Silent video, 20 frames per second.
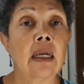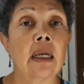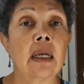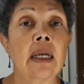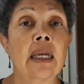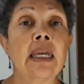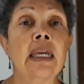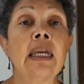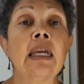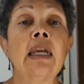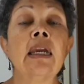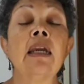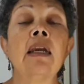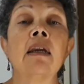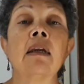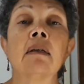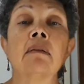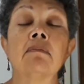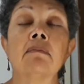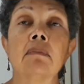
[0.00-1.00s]
he
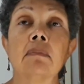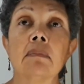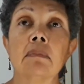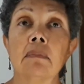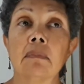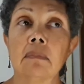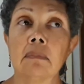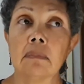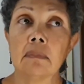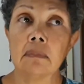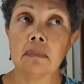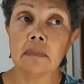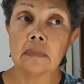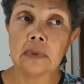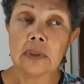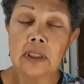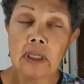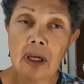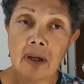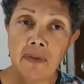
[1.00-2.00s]

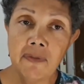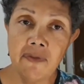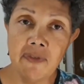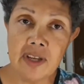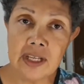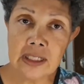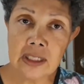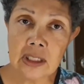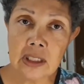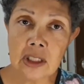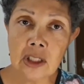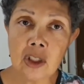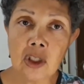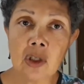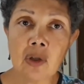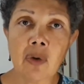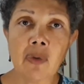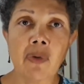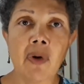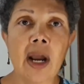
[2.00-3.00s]
convinces the
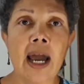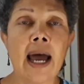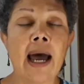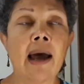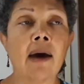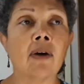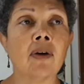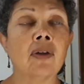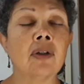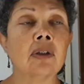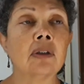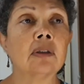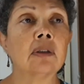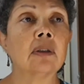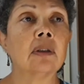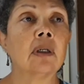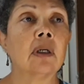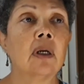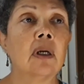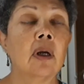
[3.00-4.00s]
crowd
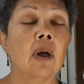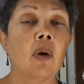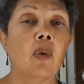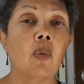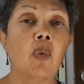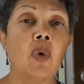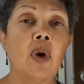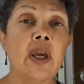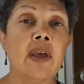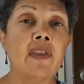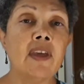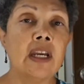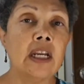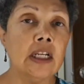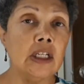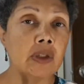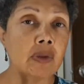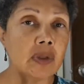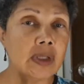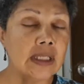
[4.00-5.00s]
with an
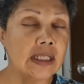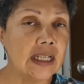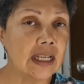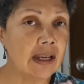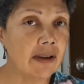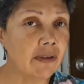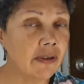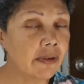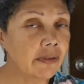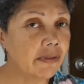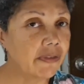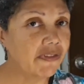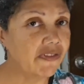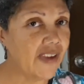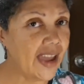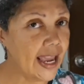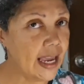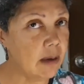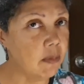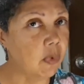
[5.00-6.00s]
interesting
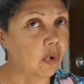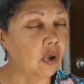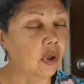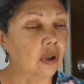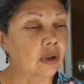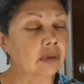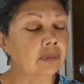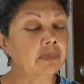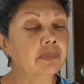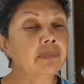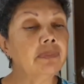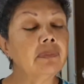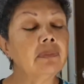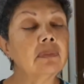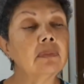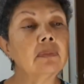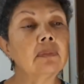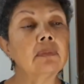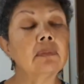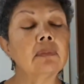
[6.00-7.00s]
fable
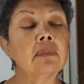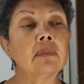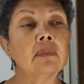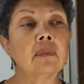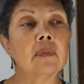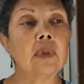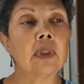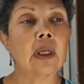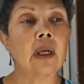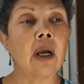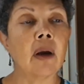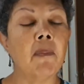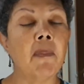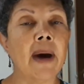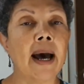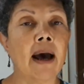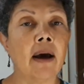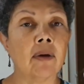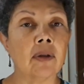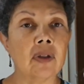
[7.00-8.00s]

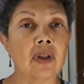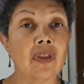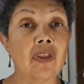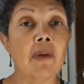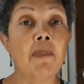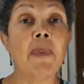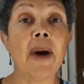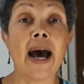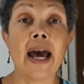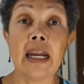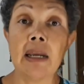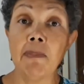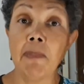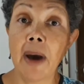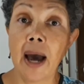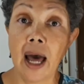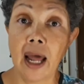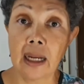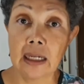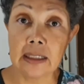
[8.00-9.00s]
about the body
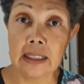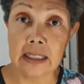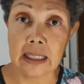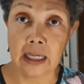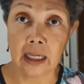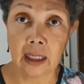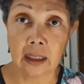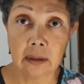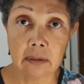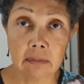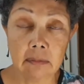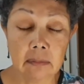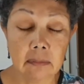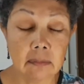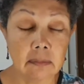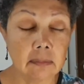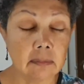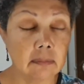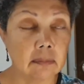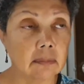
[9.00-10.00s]
politic.
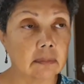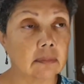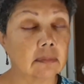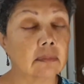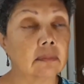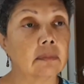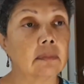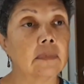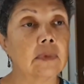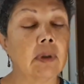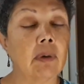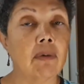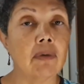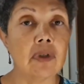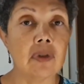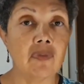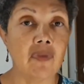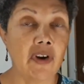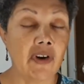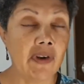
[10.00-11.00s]
It was
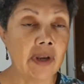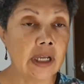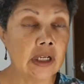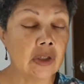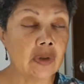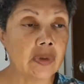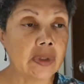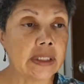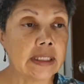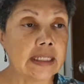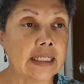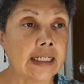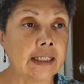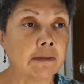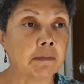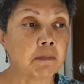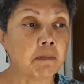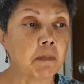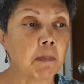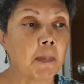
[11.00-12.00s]
very interesting
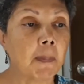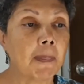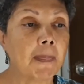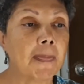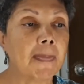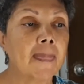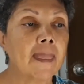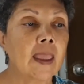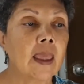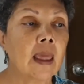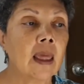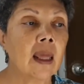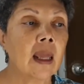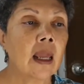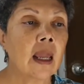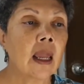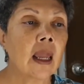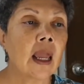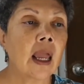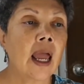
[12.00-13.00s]

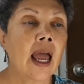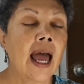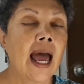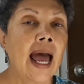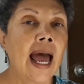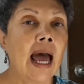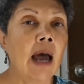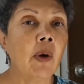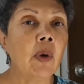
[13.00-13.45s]
how